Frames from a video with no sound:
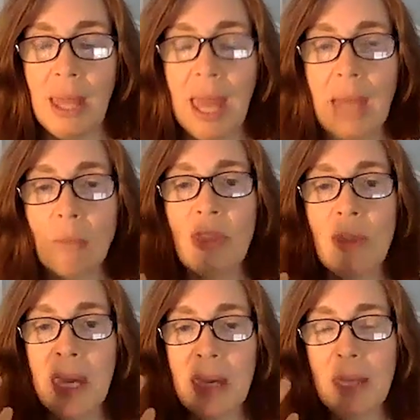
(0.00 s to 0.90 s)
And with the
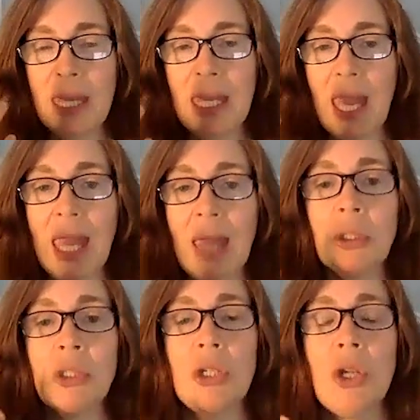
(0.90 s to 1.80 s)
baby able
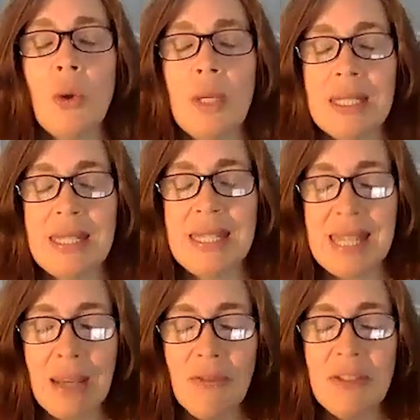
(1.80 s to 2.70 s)
to know it is
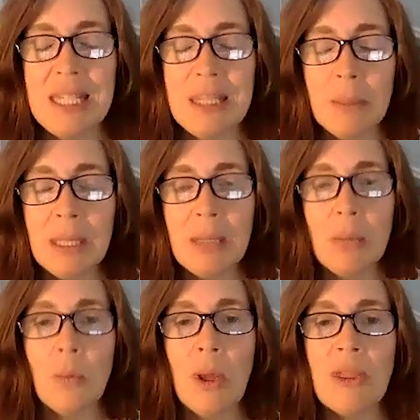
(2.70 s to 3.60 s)
safe deeply,
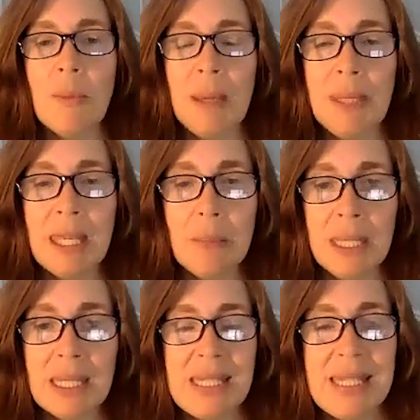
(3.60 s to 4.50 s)
the baby can be
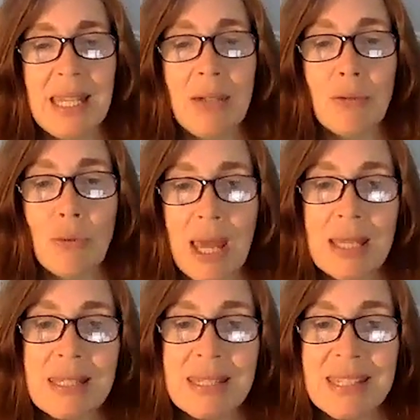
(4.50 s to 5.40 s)
in a state of
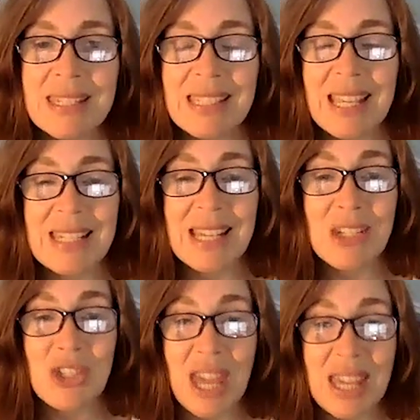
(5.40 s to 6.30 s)
rest and
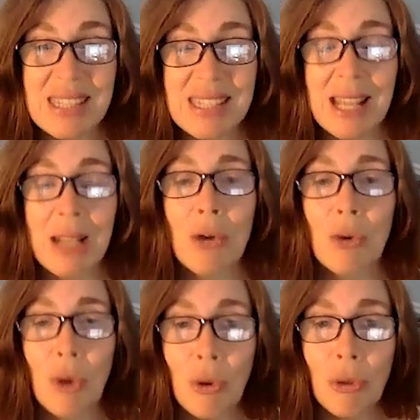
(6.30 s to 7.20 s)
digest and
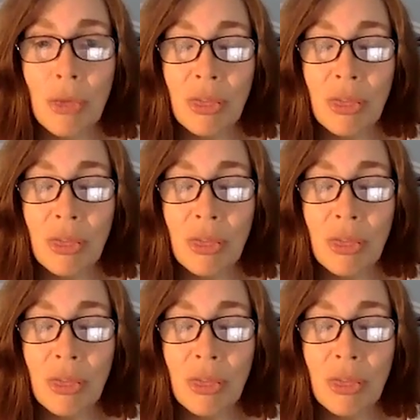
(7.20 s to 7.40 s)
growth